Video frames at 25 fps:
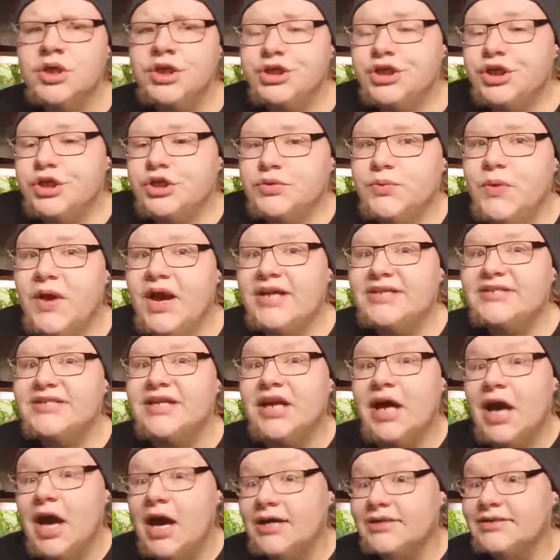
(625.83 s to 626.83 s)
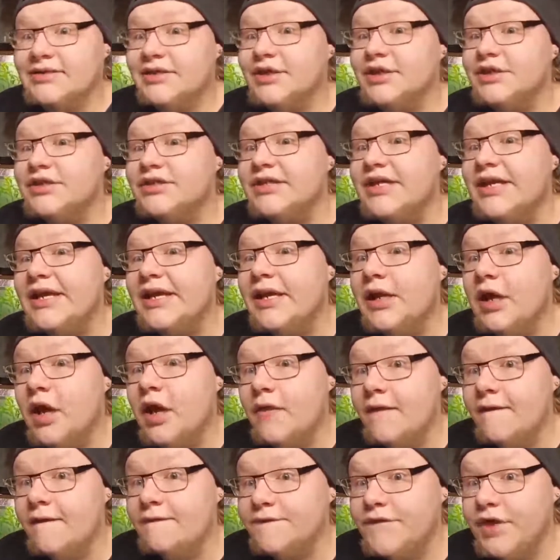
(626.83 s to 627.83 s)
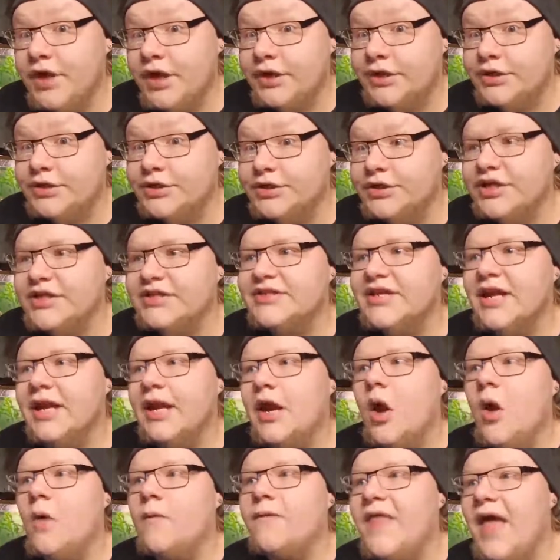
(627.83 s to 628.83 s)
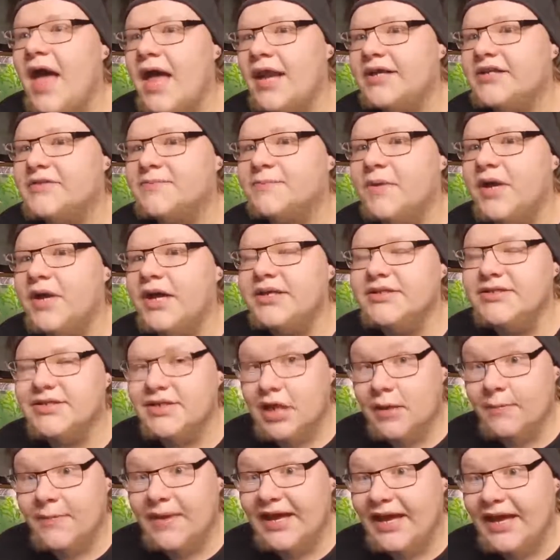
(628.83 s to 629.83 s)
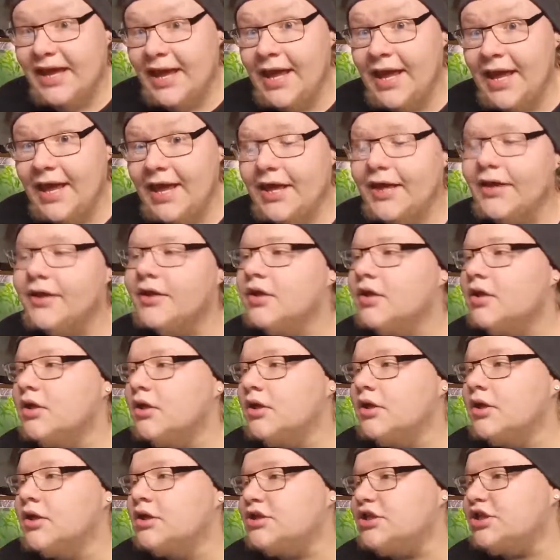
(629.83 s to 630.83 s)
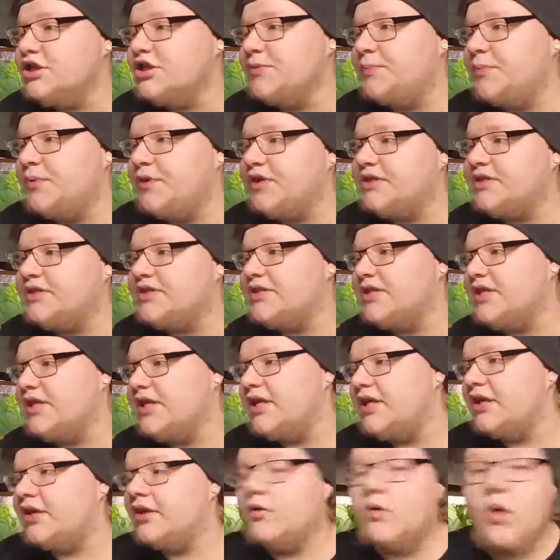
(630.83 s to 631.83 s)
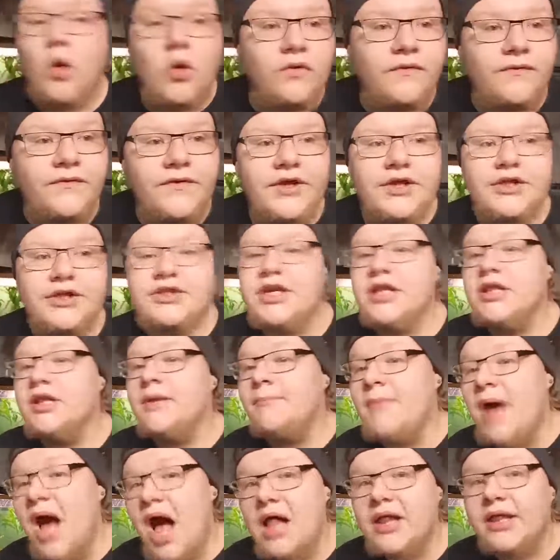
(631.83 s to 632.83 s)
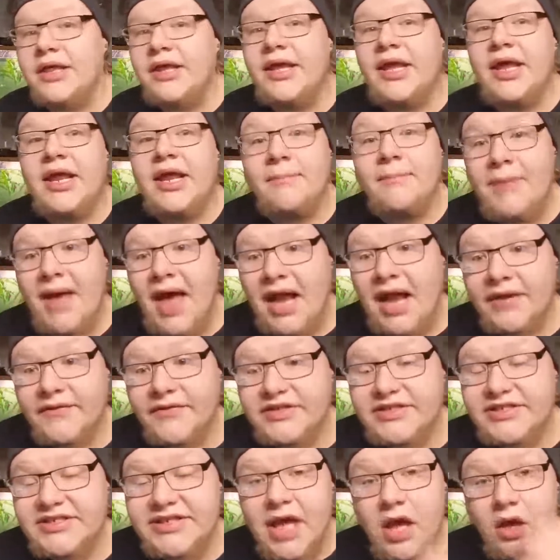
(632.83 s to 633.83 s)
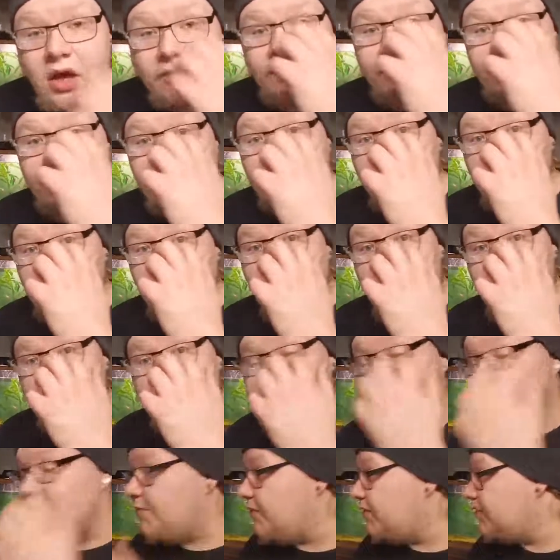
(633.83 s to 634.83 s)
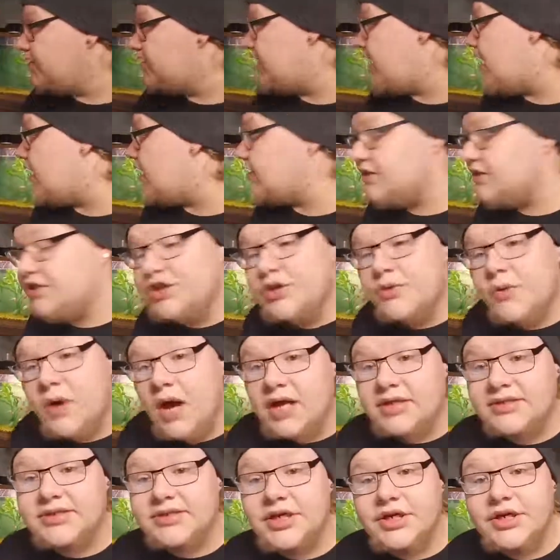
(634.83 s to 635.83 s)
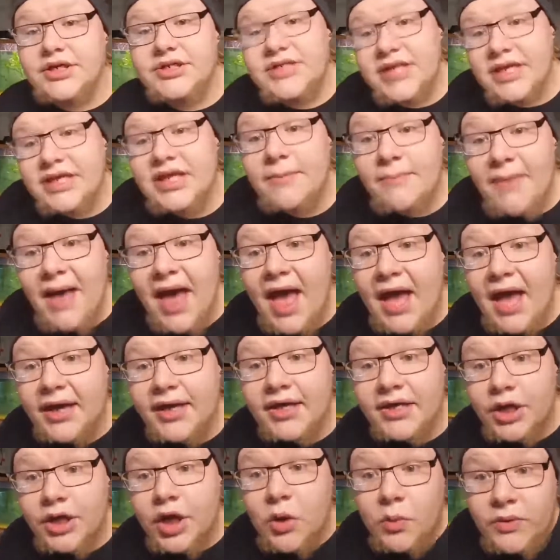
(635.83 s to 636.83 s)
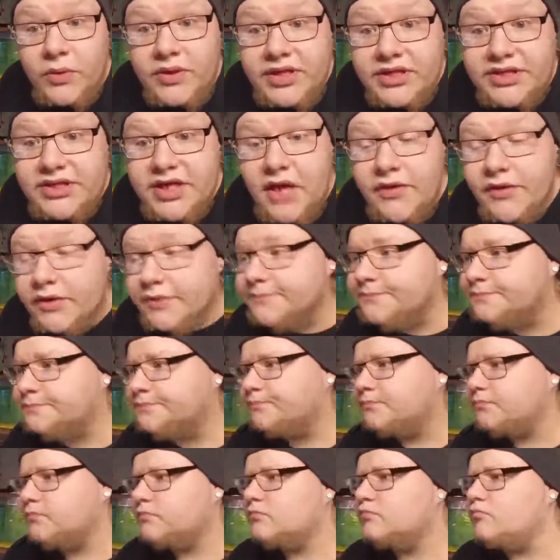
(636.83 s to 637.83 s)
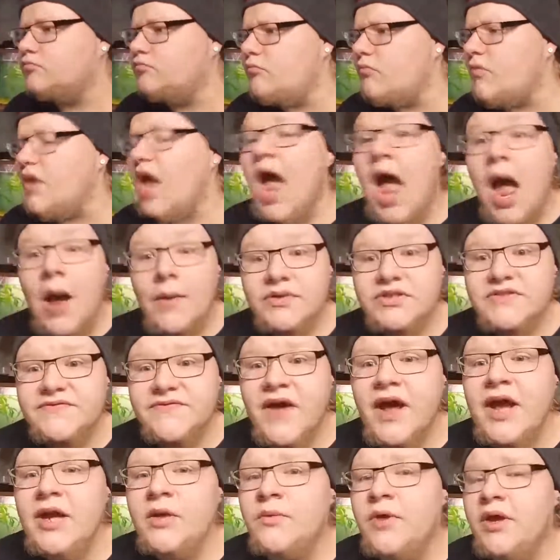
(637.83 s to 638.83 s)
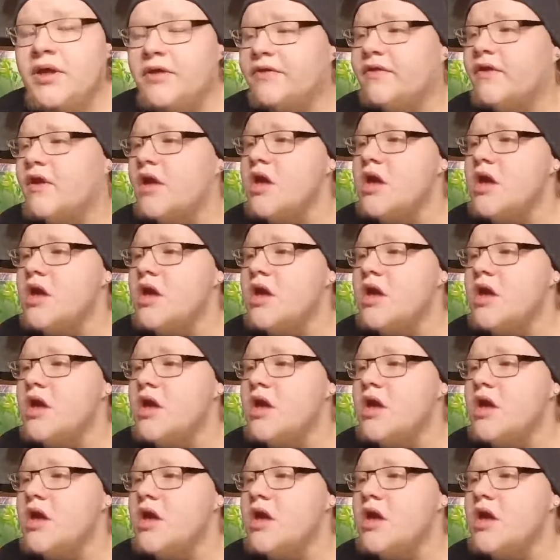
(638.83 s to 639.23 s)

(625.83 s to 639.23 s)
She goes, "Why?" I said, "Oscars eat other fish." She's like, "Oh, that explains it." And I'm like, "Yeah." So she puts the goldfish and the molly in a bag of itself. And she put the two Oscars in the bag, you know, with each other. I was fine with.